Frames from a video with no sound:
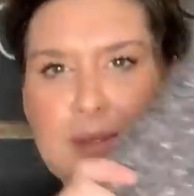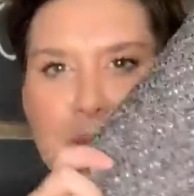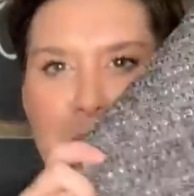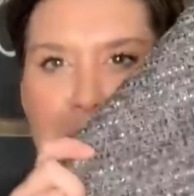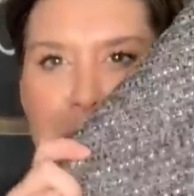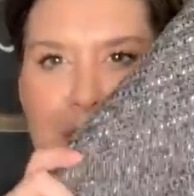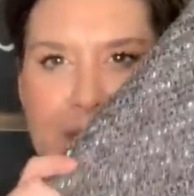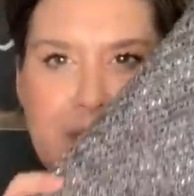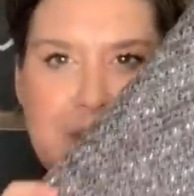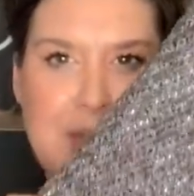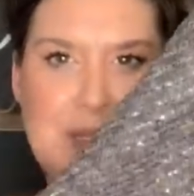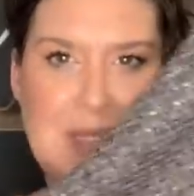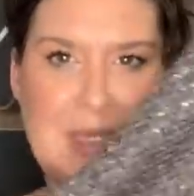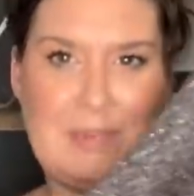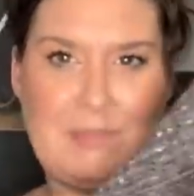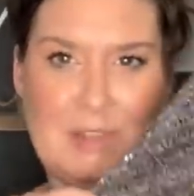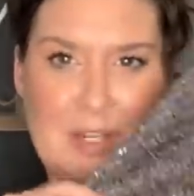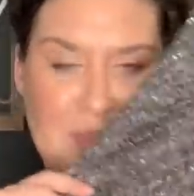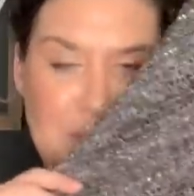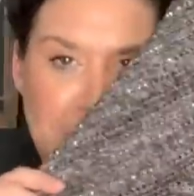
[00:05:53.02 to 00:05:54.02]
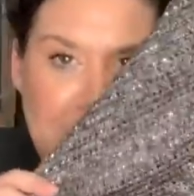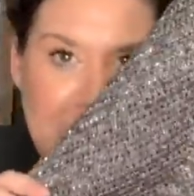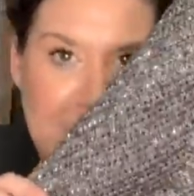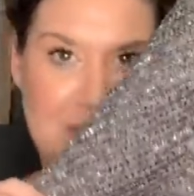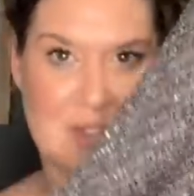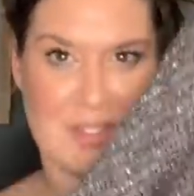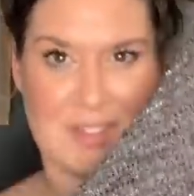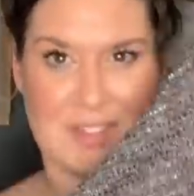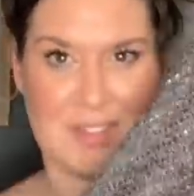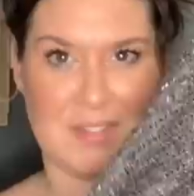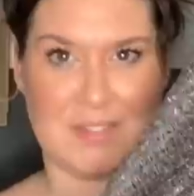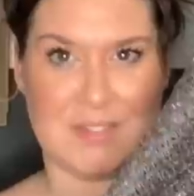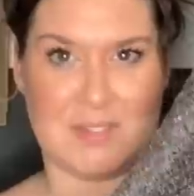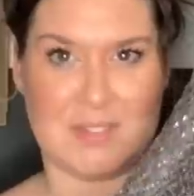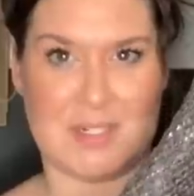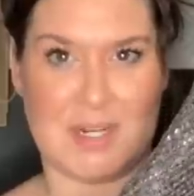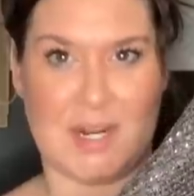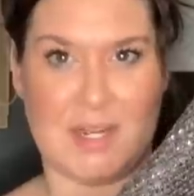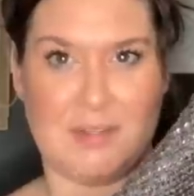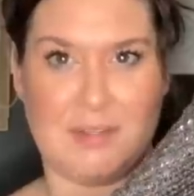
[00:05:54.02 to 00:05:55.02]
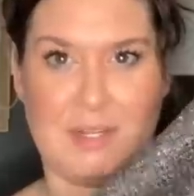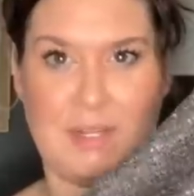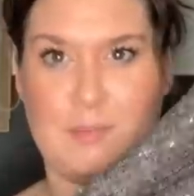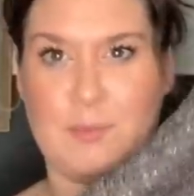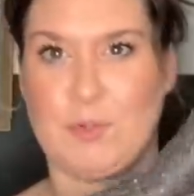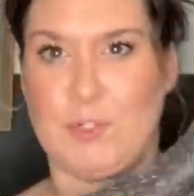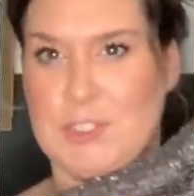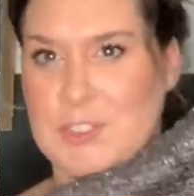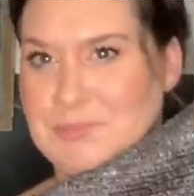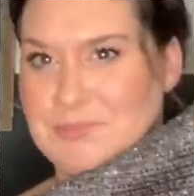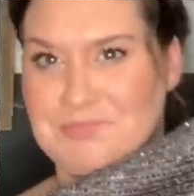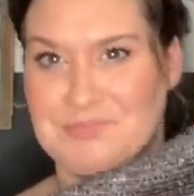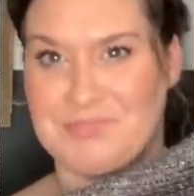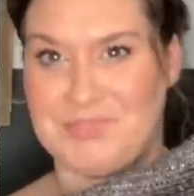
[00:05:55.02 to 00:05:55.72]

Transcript: But even if it is, is this in style anymore?